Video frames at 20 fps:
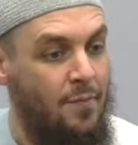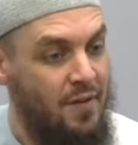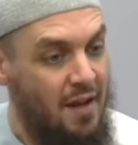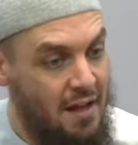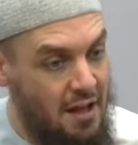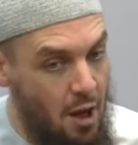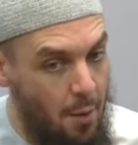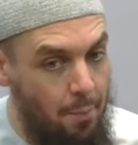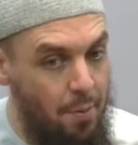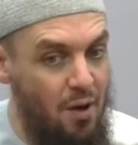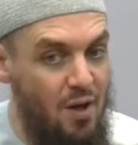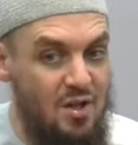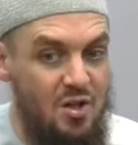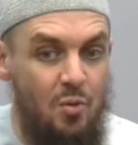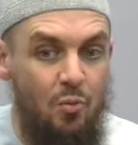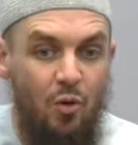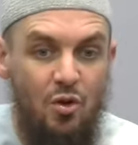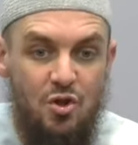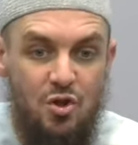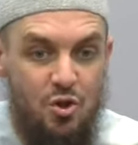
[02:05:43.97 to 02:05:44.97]
Any
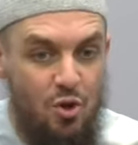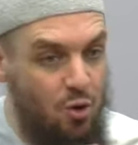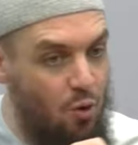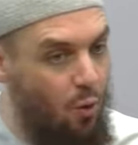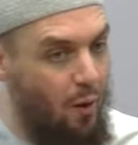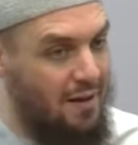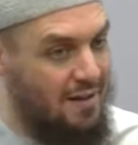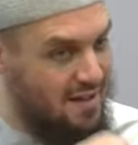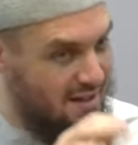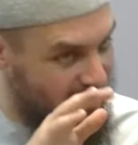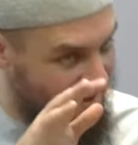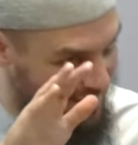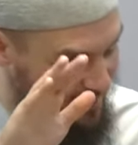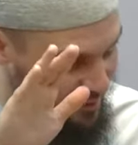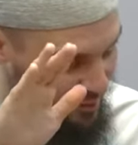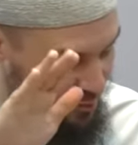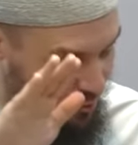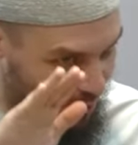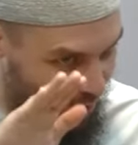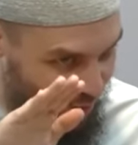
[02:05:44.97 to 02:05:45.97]
person wants to go and just,
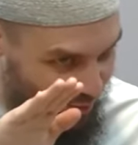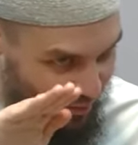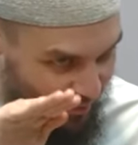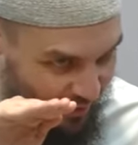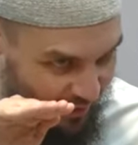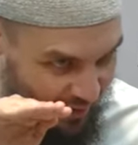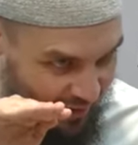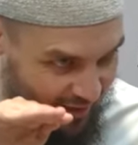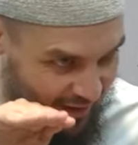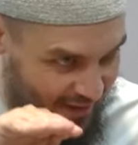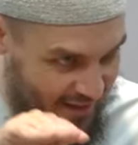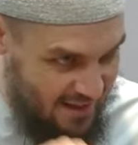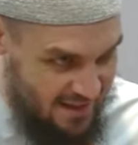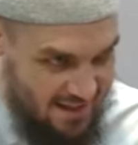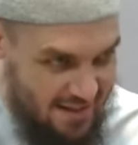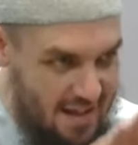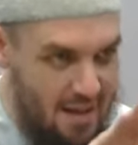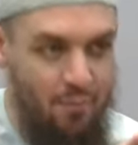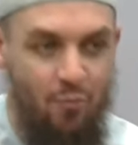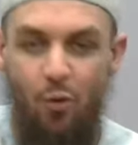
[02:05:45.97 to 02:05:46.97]
you know,
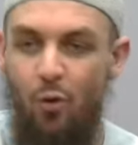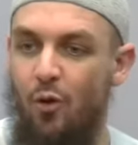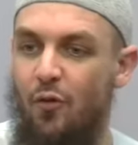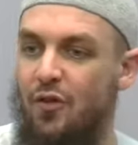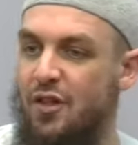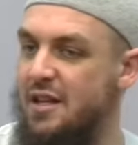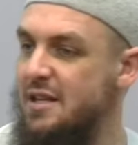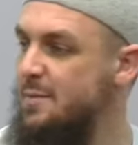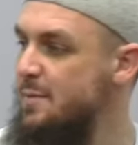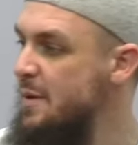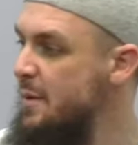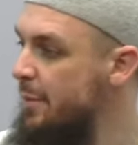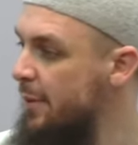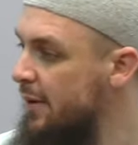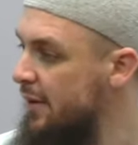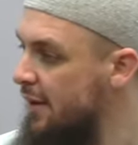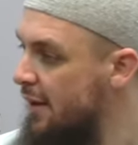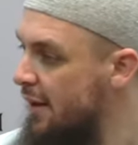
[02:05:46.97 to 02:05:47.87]
steamroll over these people.